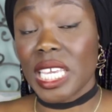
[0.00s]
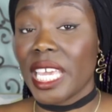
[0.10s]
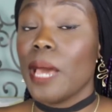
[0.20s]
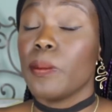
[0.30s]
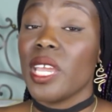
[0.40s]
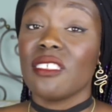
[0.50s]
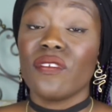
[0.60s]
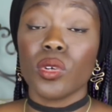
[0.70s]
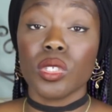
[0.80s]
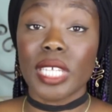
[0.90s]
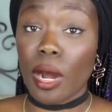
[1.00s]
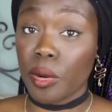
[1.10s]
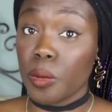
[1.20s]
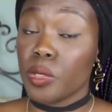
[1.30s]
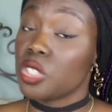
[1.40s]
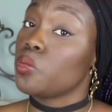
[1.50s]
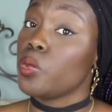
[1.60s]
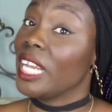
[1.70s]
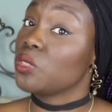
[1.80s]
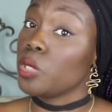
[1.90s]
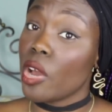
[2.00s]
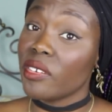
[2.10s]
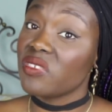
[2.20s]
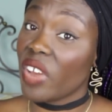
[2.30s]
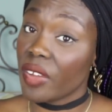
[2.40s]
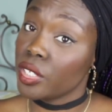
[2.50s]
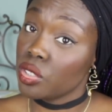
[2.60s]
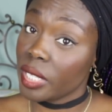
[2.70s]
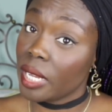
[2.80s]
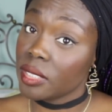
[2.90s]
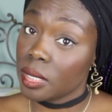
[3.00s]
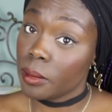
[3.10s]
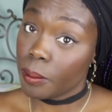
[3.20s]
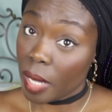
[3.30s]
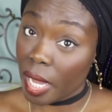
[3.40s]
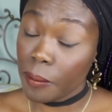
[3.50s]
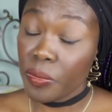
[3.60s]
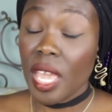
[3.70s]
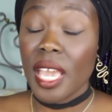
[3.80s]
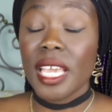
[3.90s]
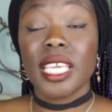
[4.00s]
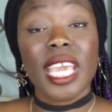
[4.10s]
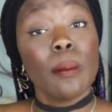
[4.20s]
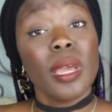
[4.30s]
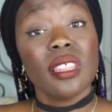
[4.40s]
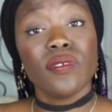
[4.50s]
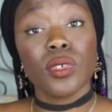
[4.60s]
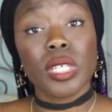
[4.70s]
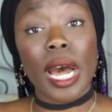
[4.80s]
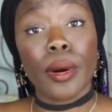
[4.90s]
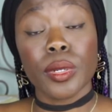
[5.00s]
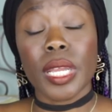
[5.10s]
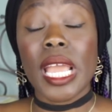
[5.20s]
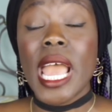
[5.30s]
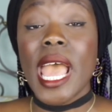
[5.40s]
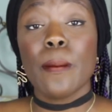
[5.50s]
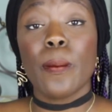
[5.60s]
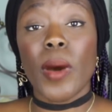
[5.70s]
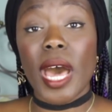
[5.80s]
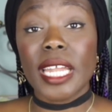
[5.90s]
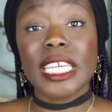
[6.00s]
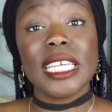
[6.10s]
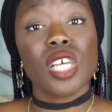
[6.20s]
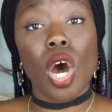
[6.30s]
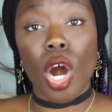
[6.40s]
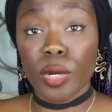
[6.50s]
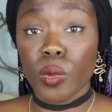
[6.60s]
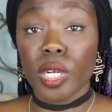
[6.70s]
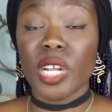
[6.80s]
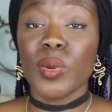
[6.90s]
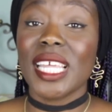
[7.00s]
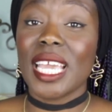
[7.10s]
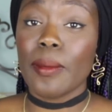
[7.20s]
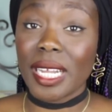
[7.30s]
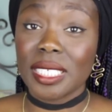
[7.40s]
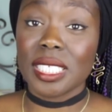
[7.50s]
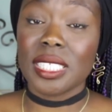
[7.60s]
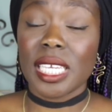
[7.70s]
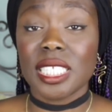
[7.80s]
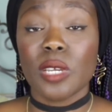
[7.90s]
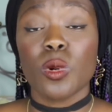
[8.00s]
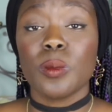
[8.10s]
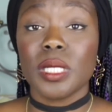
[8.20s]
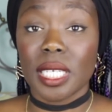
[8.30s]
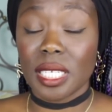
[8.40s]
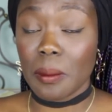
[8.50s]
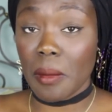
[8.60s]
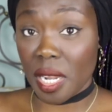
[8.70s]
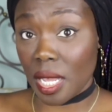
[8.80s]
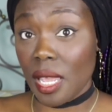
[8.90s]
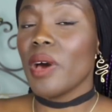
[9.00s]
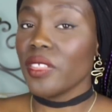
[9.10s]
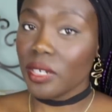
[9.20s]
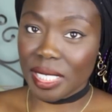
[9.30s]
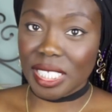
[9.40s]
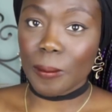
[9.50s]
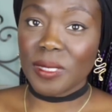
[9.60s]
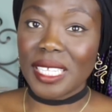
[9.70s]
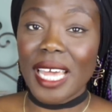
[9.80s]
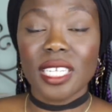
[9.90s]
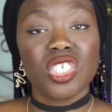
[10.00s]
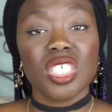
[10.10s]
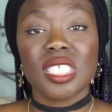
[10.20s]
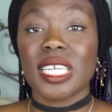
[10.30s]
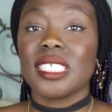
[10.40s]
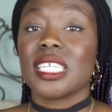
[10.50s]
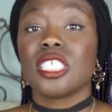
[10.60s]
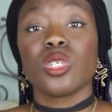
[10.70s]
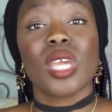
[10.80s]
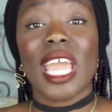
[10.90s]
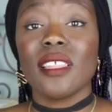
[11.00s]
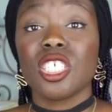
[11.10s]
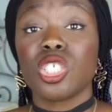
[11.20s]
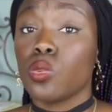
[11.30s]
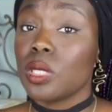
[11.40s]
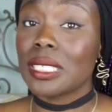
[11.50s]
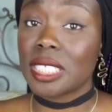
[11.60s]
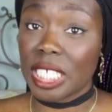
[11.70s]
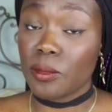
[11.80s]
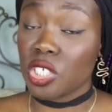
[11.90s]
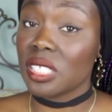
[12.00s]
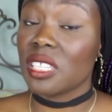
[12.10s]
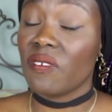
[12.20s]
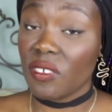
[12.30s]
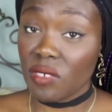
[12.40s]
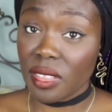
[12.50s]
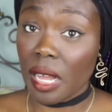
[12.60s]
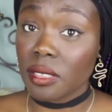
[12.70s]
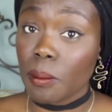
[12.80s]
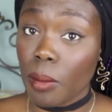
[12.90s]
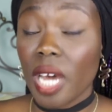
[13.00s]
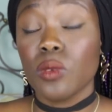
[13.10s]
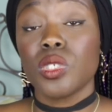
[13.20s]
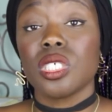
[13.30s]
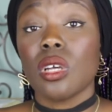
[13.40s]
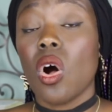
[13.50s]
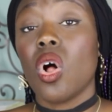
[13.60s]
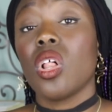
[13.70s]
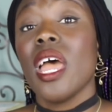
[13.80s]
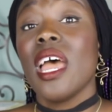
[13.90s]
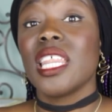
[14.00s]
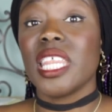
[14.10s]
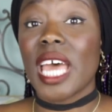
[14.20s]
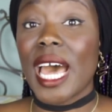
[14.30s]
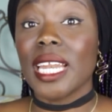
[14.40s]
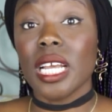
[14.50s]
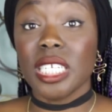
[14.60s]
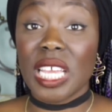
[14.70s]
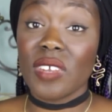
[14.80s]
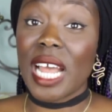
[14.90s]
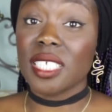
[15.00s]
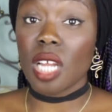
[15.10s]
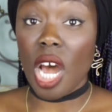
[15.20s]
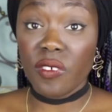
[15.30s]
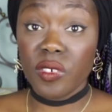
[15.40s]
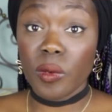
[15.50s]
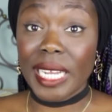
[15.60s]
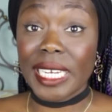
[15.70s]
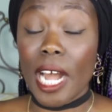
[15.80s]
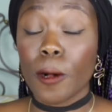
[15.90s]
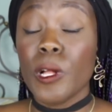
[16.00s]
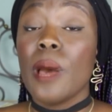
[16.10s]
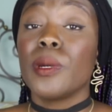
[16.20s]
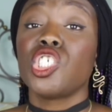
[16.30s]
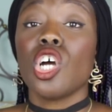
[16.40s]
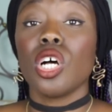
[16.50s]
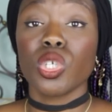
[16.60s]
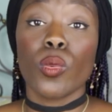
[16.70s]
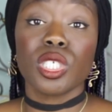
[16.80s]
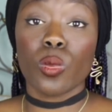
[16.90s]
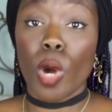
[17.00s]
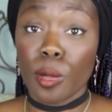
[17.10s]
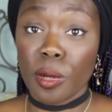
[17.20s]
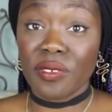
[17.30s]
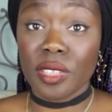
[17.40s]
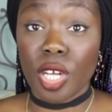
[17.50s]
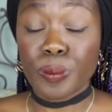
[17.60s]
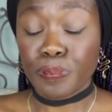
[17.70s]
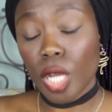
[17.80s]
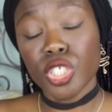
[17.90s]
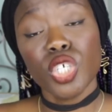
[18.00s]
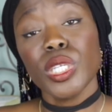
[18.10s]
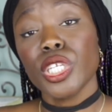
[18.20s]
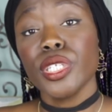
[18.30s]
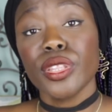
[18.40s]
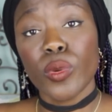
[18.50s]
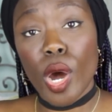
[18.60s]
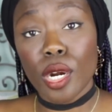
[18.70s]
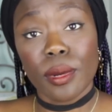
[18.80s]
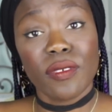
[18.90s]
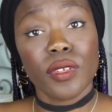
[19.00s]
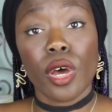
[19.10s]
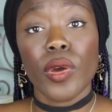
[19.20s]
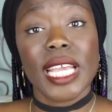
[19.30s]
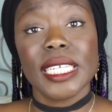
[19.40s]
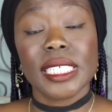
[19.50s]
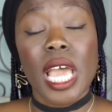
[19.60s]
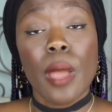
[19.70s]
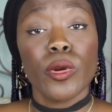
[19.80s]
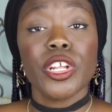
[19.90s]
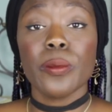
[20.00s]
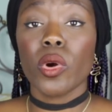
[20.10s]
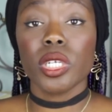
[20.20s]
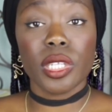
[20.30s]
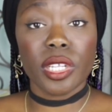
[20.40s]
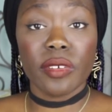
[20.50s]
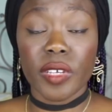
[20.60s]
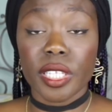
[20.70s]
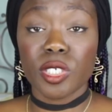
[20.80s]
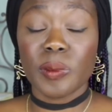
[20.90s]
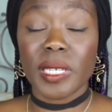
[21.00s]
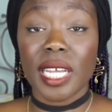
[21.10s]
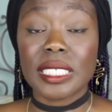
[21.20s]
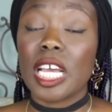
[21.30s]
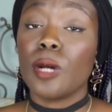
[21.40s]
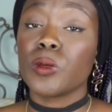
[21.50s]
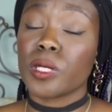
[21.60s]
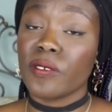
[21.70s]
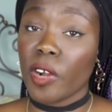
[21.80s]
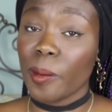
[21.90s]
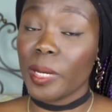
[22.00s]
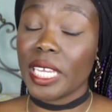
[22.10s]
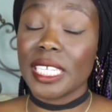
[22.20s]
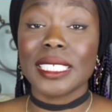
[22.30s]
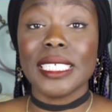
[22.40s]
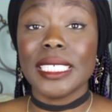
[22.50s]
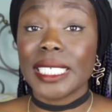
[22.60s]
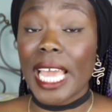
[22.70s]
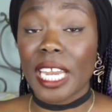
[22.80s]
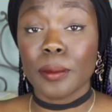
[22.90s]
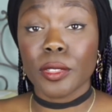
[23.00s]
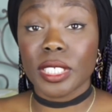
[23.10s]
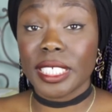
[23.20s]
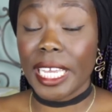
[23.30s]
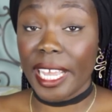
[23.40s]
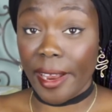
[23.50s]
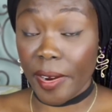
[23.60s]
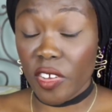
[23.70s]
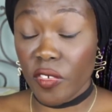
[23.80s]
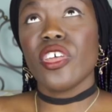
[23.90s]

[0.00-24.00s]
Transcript: He can't pay the full dowry, which, as we know, is 500,000 baht. He can't pay the full dowry, but he is a hard worker, and when they get back to the States, they will be sending money. Mother accepts that, and she says that it's okay, that she will accept just the 50,000 baht, which is all that David has to offer right now, but she also wants a water buffalo. So we learn that the water buffalo is pretty important in their village because it helps with the farming, and it's an easy animal to take care of.